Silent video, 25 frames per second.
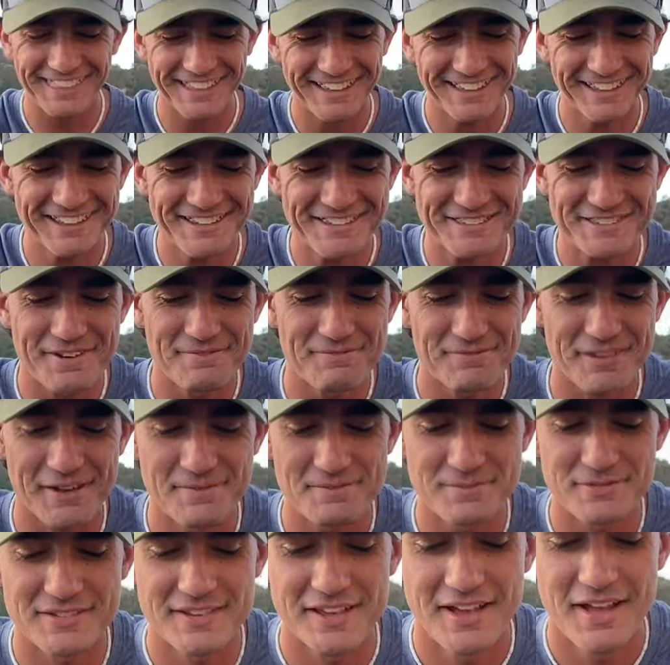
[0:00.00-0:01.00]
is
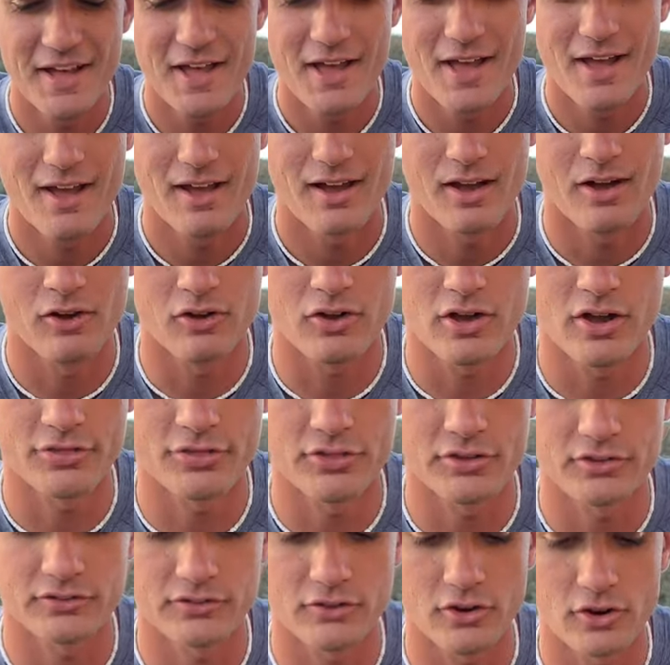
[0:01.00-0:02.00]
sometimes I'll cut
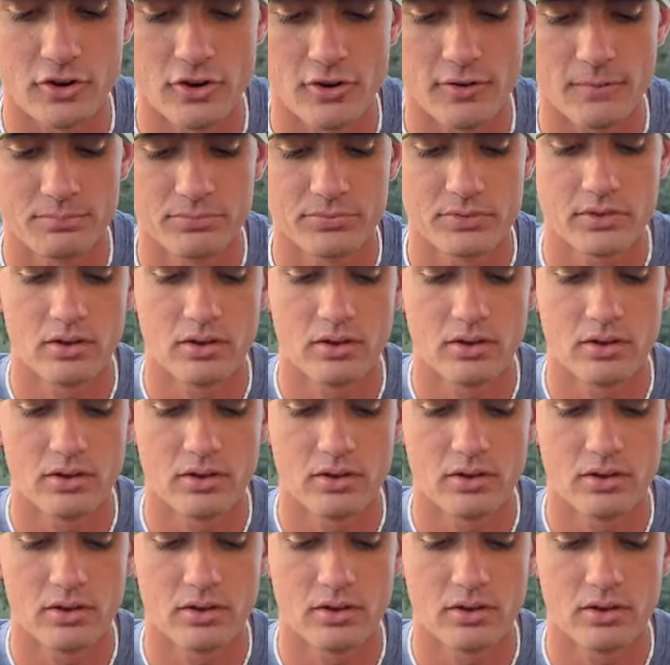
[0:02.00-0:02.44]
the skirt.